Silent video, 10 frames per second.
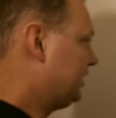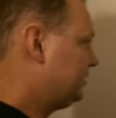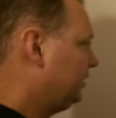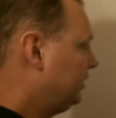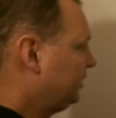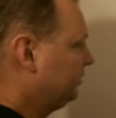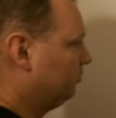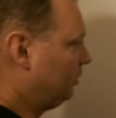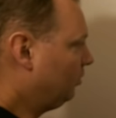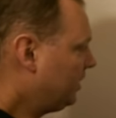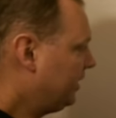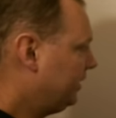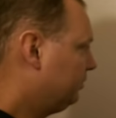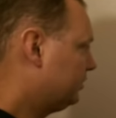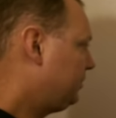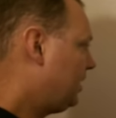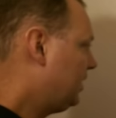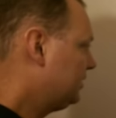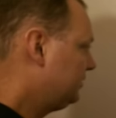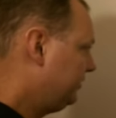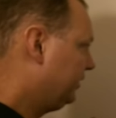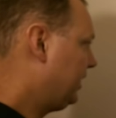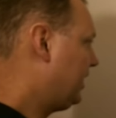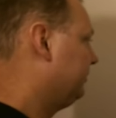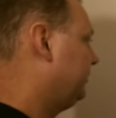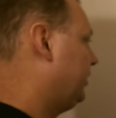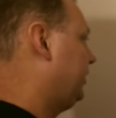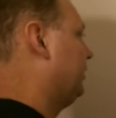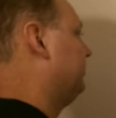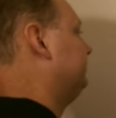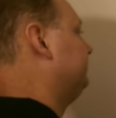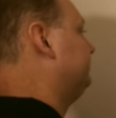last look, rewind, pause, figure it out. There you go.